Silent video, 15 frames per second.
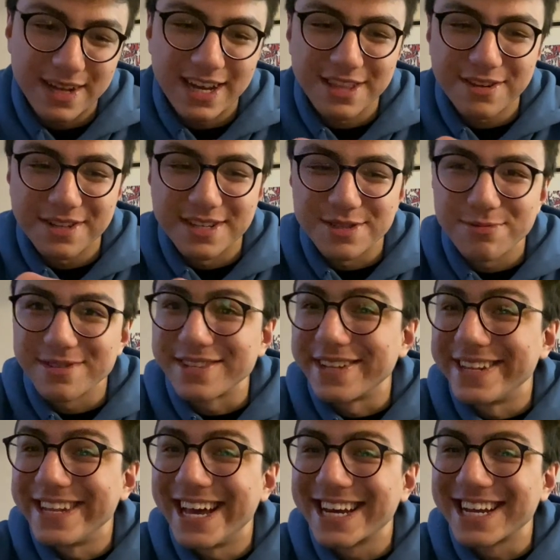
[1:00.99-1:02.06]
I thought this was the
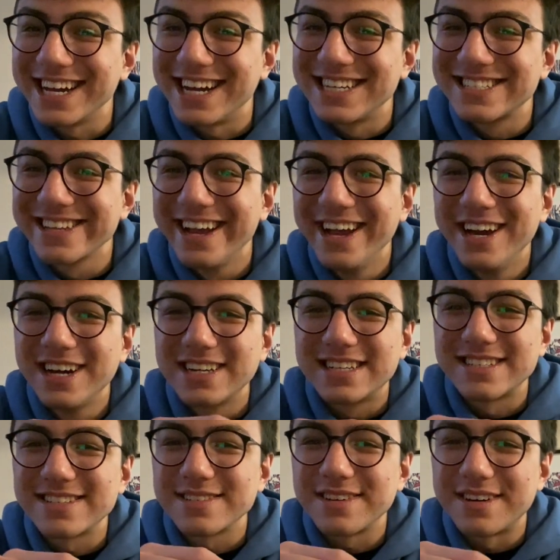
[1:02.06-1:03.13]
net, guys.
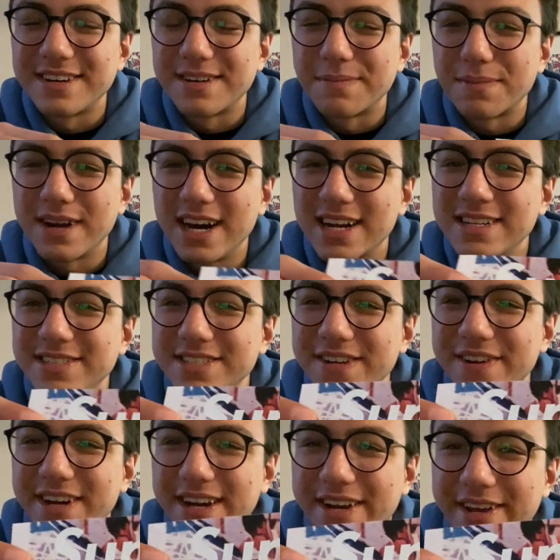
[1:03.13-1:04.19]
This is a Prodigy
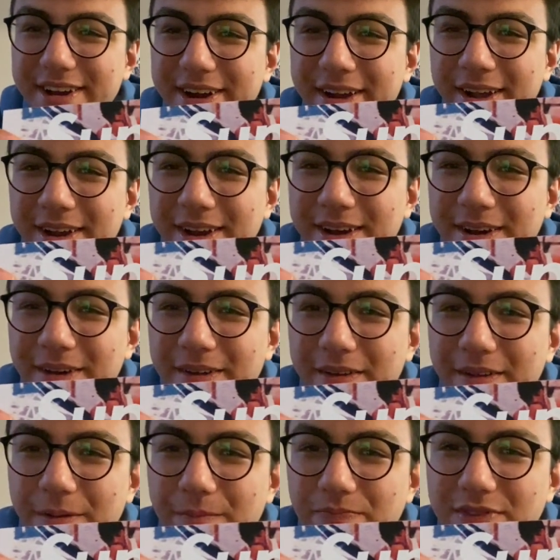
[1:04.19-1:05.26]
right here.
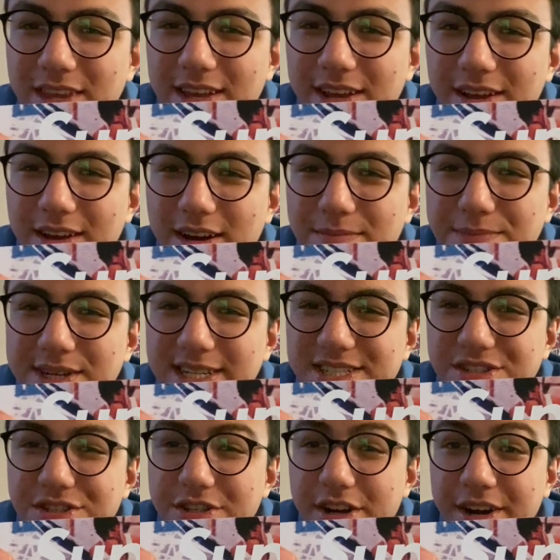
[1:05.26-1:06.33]
I'm pretty
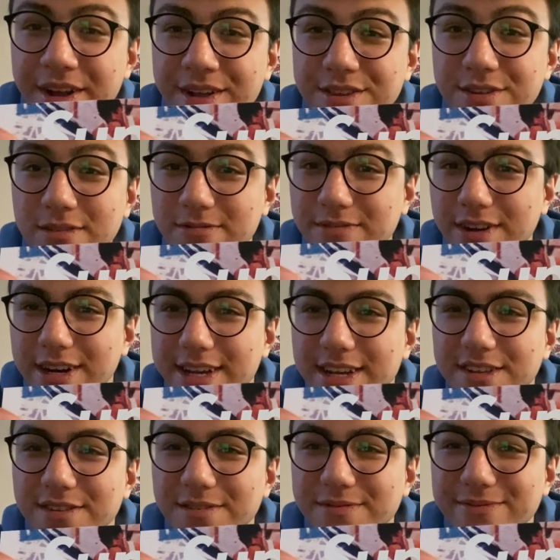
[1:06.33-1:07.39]
sure.
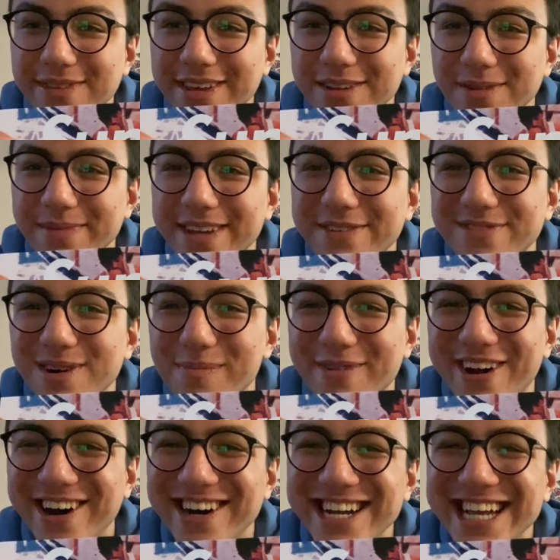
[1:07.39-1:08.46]
Don't kill me if I'm
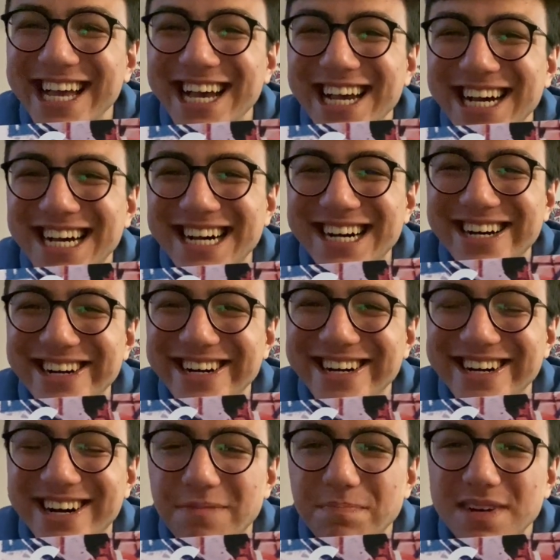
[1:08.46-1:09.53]
wrong.
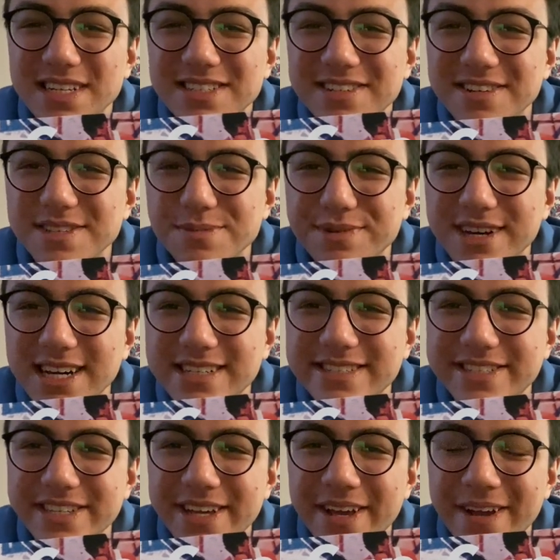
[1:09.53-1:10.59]
I'm pretty sure it's
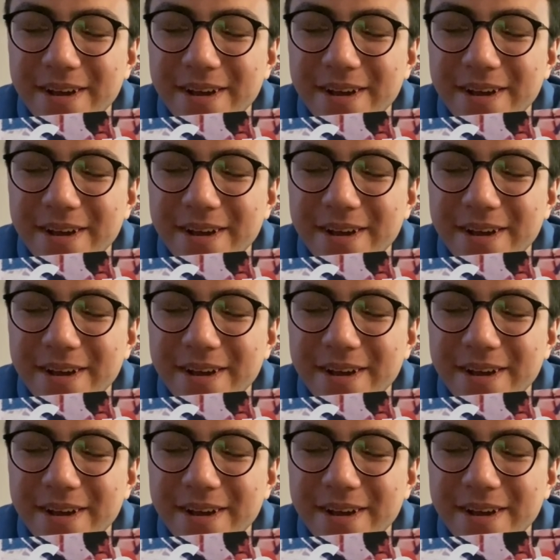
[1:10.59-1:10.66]
Prodigy.